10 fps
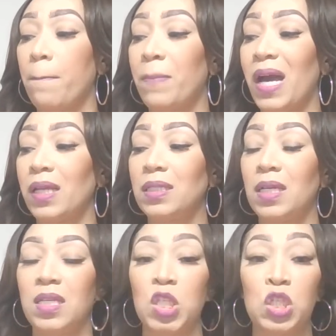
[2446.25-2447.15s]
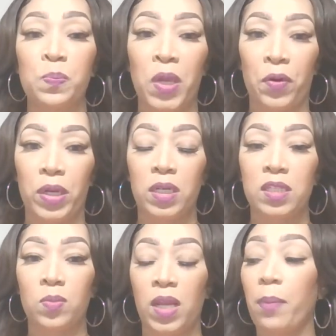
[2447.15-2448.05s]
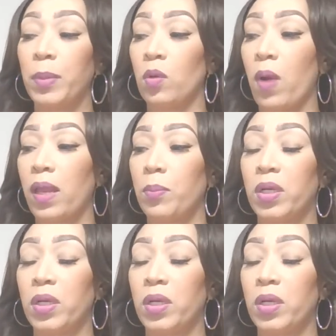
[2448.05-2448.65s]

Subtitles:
mind, spirit. That's what he had me to write.